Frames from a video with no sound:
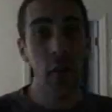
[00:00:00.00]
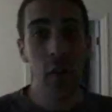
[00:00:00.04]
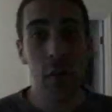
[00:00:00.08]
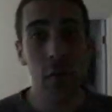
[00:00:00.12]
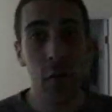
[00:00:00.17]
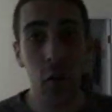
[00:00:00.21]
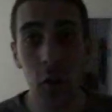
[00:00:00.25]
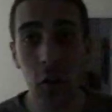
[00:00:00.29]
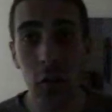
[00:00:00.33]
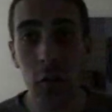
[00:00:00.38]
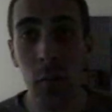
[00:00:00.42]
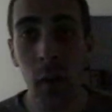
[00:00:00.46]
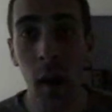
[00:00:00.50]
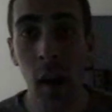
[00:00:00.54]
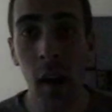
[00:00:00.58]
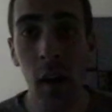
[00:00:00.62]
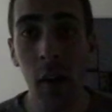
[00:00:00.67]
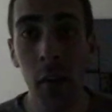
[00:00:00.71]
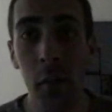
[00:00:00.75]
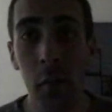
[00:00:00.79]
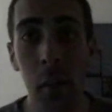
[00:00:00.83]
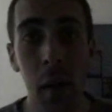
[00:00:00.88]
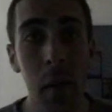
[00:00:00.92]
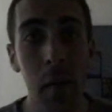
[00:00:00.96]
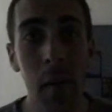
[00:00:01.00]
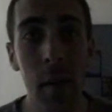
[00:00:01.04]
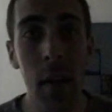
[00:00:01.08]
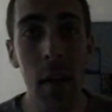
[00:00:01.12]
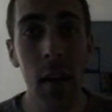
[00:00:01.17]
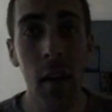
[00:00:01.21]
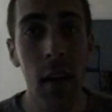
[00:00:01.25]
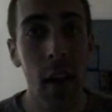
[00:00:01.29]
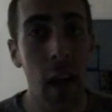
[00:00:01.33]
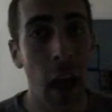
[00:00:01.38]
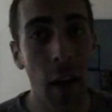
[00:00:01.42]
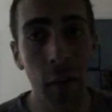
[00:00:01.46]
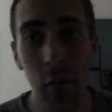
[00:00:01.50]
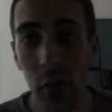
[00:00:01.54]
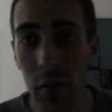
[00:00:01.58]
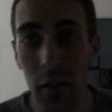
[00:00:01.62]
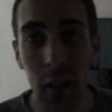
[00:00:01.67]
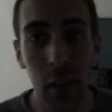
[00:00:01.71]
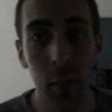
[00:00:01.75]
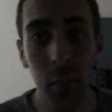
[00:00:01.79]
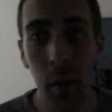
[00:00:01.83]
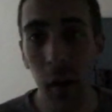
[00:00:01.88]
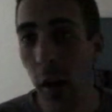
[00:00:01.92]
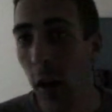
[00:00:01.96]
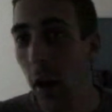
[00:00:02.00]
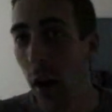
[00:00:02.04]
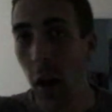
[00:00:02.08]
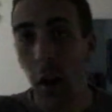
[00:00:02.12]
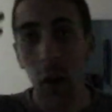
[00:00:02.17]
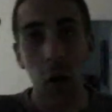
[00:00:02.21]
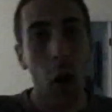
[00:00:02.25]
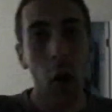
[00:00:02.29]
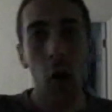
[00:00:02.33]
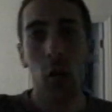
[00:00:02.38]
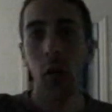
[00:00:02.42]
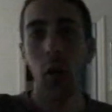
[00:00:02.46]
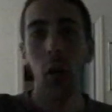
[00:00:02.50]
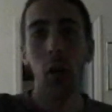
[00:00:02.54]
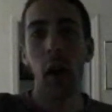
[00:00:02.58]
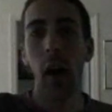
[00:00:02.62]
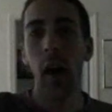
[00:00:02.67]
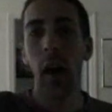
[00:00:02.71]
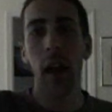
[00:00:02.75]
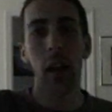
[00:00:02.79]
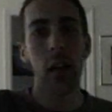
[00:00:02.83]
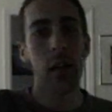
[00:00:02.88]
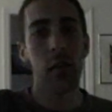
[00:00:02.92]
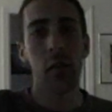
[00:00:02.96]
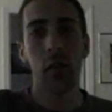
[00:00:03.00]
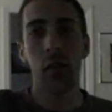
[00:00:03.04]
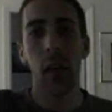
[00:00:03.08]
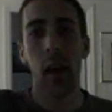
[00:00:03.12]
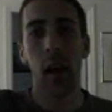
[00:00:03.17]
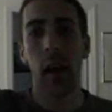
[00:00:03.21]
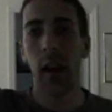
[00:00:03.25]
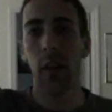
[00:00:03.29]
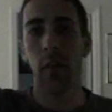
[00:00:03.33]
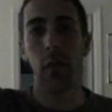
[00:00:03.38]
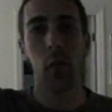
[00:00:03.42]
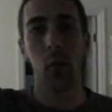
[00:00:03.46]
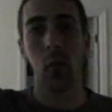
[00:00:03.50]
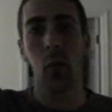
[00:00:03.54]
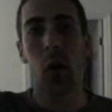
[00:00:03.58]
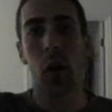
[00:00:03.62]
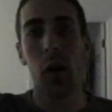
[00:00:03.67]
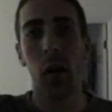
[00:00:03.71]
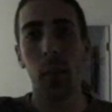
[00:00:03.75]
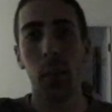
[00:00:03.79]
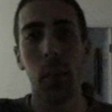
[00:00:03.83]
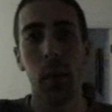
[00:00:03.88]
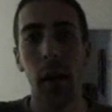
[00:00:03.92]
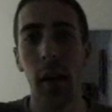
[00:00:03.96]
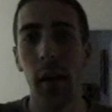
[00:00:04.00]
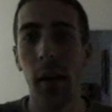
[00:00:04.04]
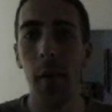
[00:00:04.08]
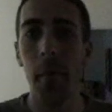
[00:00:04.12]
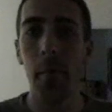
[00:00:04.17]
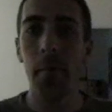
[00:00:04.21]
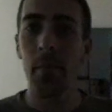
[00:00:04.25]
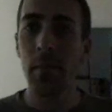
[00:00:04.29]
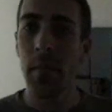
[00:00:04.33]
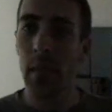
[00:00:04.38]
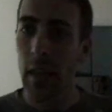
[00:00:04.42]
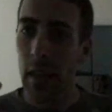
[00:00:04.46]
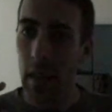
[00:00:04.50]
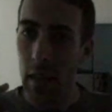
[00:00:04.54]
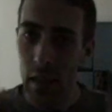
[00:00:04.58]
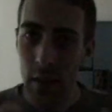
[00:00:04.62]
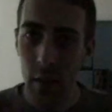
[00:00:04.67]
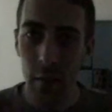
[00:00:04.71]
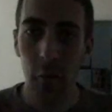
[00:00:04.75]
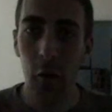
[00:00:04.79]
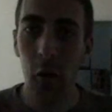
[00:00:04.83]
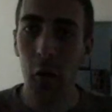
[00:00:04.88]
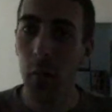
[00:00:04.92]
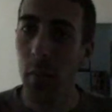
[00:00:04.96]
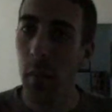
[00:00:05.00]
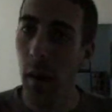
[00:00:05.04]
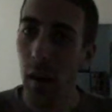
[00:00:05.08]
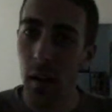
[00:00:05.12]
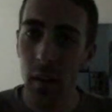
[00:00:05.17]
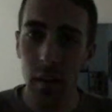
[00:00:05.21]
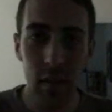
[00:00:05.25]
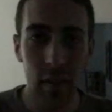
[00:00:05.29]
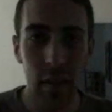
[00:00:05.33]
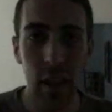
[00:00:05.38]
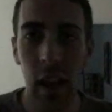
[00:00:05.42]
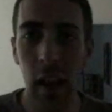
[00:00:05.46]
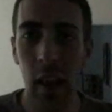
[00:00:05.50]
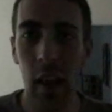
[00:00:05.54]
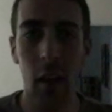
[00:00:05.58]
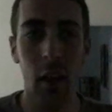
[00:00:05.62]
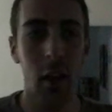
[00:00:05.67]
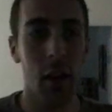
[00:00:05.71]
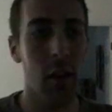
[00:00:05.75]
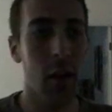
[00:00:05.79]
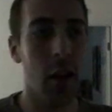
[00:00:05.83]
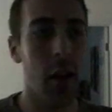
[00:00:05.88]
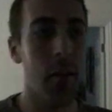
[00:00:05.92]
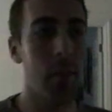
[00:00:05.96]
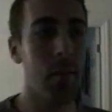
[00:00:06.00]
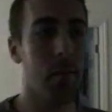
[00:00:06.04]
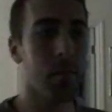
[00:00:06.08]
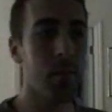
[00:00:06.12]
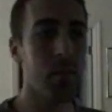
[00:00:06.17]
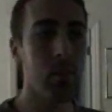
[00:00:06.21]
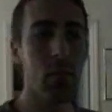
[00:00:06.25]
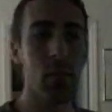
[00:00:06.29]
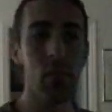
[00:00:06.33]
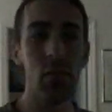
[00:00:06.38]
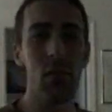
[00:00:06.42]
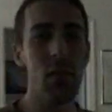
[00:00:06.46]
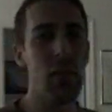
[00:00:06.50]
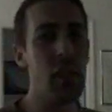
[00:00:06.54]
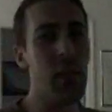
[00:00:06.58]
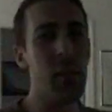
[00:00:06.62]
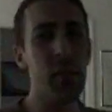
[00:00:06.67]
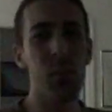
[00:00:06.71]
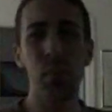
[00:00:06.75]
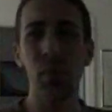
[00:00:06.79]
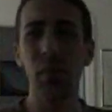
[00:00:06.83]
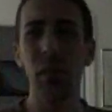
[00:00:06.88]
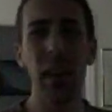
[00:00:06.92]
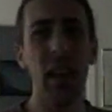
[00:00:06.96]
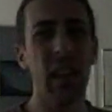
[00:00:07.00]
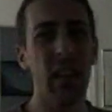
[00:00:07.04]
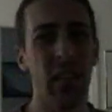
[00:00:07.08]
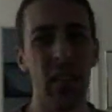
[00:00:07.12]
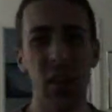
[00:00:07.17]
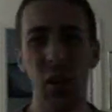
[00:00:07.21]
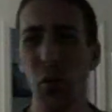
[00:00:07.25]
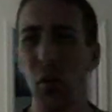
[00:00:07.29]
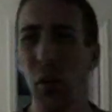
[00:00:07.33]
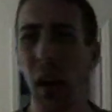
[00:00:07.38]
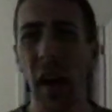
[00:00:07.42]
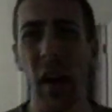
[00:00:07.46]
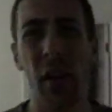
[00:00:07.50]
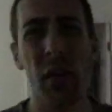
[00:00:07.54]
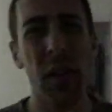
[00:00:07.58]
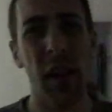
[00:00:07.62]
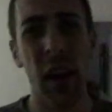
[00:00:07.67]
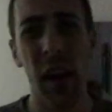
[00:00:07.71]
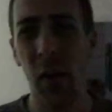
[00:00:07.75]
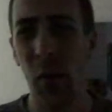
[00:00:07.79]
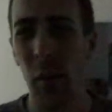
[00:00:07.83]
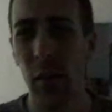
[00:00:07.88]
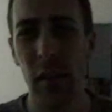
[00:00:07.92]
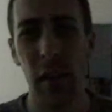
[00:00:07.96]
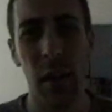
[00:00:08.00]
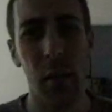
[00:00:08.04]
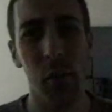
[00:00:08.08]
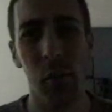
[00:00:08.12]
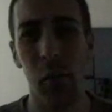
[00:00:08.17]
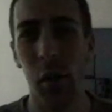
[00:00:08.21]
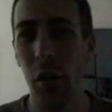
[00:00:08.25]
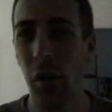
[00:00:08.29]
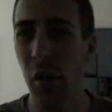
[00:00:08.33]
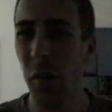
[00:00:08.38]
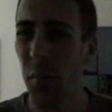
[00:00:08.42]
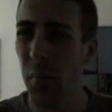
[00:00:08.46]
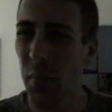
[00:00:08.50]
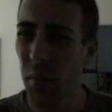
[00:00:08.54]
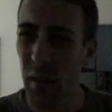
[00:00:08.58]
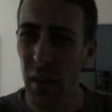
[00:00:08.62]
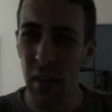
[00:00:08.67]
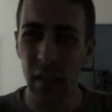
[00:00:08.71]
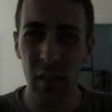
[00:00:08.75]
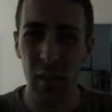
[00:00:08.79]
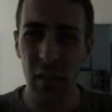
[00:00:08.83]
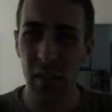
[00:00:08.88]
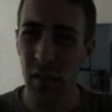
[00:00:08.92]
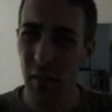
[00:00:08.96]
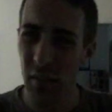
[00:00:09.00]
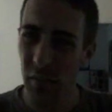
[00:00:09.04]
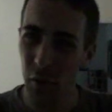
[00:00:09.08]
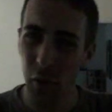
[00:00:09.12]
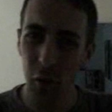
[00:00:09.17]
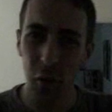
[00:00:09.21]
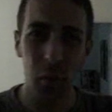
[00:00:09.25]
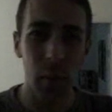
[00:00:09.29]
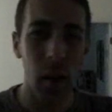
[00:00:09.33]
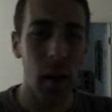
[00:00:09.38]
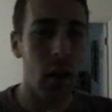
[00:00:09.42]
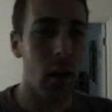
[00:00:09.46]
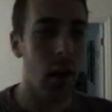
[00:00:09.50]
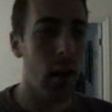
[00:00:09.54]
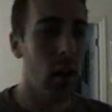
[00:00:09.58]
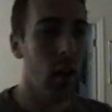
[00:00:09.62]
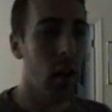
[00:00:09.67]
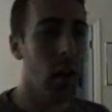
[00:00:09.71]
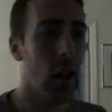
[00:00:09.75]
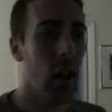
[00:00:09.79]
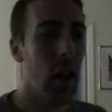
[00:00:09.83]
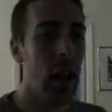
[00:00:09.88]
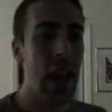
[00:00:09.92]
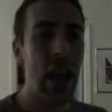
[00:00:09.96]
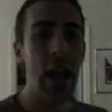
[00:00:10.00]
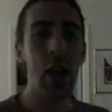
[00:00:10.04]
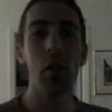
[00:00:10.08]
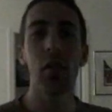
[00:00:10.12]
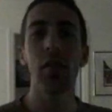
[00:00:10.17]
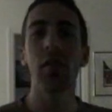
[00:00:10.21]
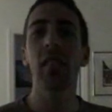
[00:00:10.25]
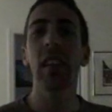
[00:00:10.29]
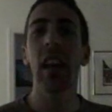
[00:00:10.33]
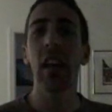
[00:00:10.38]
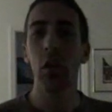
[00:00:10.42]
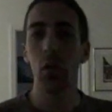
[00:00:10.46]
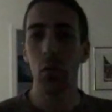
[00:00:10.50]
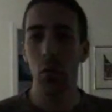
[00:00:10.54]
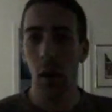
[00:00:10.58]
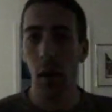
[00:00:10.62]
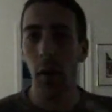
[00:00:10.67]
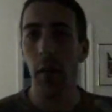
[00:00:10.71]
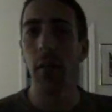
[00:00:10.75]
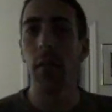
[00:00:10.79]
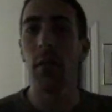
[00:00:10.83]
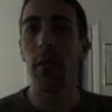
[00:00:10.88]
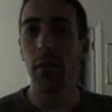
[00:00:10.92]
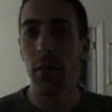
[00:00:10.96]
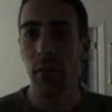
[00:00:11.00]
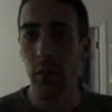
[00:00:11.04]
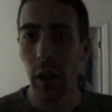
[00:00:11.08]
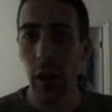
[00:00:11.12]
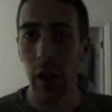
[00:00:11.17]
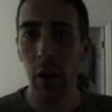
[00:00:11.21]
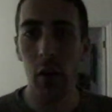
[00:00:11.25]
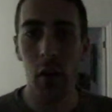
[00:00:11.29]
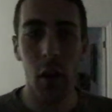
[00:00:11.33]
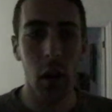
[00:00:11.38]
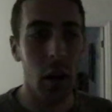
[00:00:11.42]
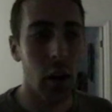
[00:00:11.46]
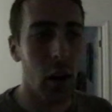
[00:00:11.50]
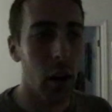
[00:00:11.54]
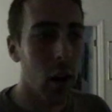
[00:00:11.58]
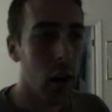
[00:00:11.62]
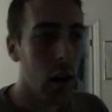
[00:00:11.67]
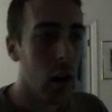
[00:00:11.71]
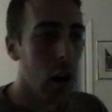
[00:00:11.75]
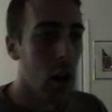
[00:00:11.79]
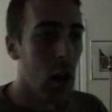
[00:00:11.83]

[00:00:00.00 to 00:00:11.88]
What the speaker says: After the first mile, maybe after the second mile, go ahead, do that if you want. But first mile, steady, all right? Please, I don't care what type of run you're. Please, first mile. It'll set you up later on.